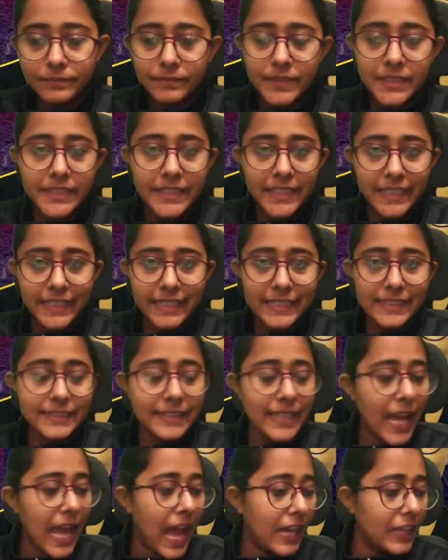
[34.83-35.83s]
series,
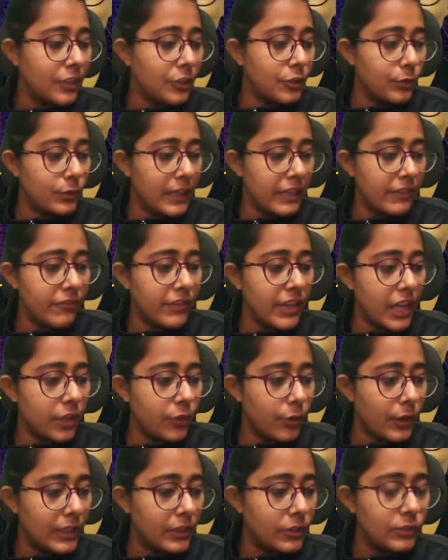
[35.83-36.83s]
and today we are
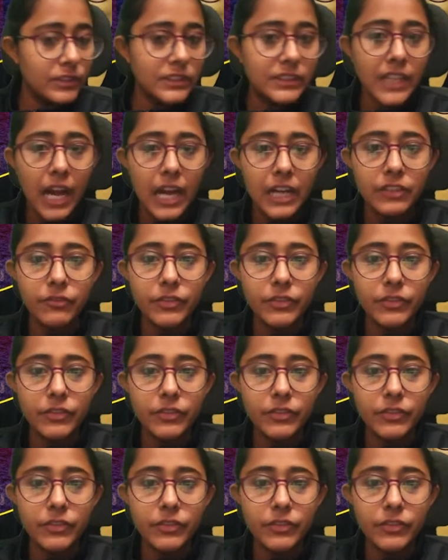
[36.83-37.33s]
going to start